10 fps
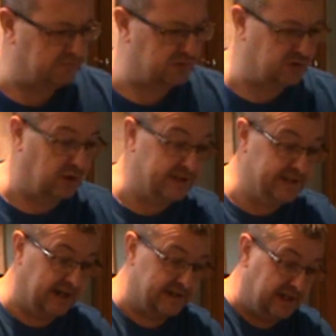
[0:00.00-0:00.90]
studied
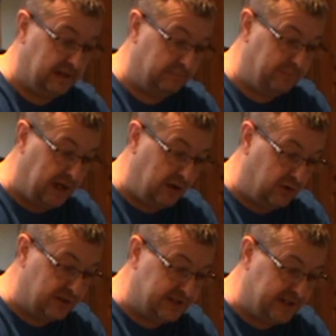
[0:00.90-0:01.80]
textile, BA
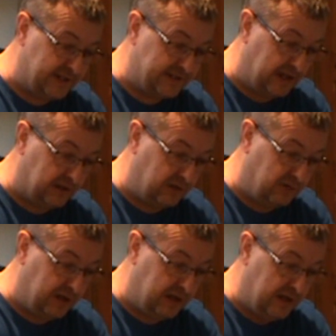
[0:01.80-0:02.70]
Honours textile
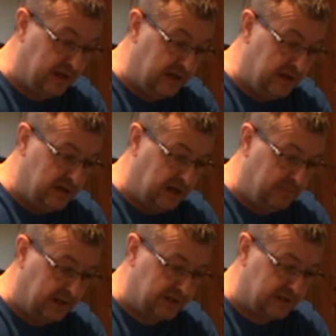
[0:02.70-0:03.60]
degree at
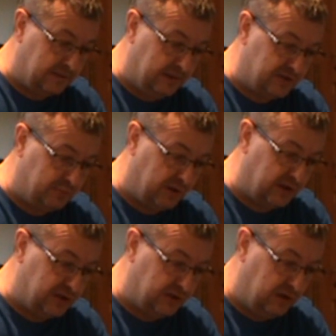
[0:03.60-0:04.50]
Manchester
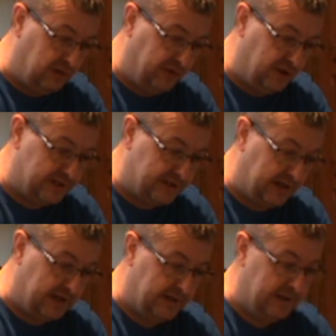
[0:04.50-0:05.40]
Metropolitan
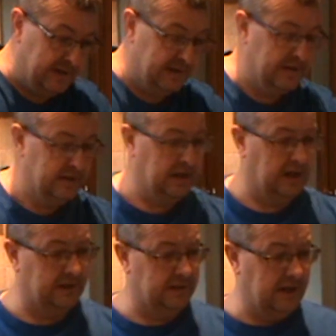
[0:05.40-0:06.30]
University,
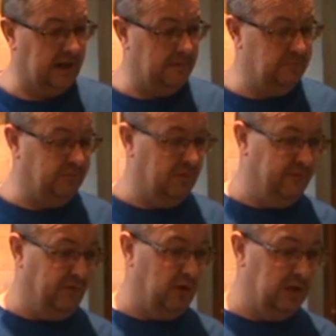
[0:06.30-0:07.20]
and
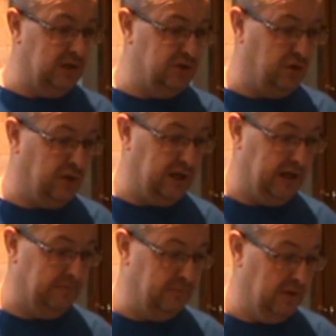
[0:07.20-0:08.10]
thoroughly enjoyed
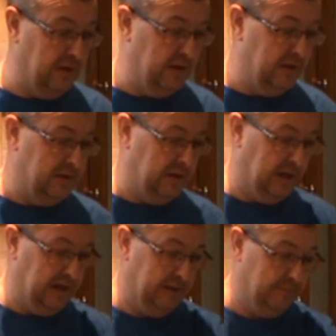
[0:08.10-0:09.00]
it.
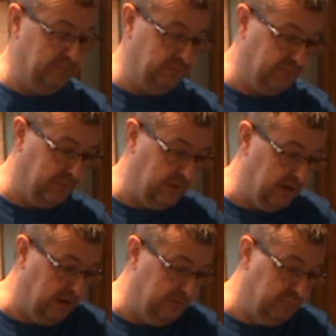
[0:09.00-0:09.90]
But
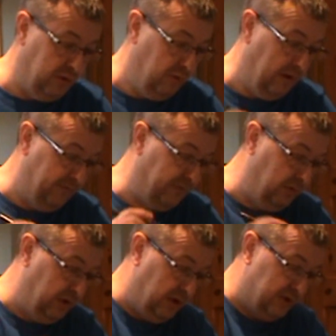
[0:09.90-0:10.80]
I went
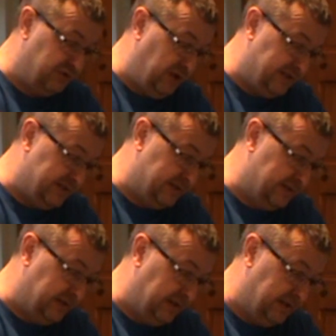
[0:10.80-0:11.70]
through a lot of
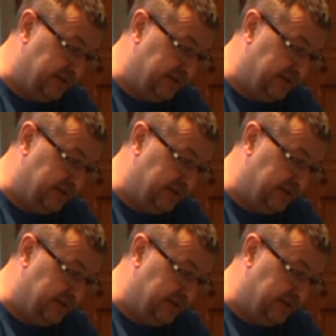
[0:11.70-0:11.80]
stress at the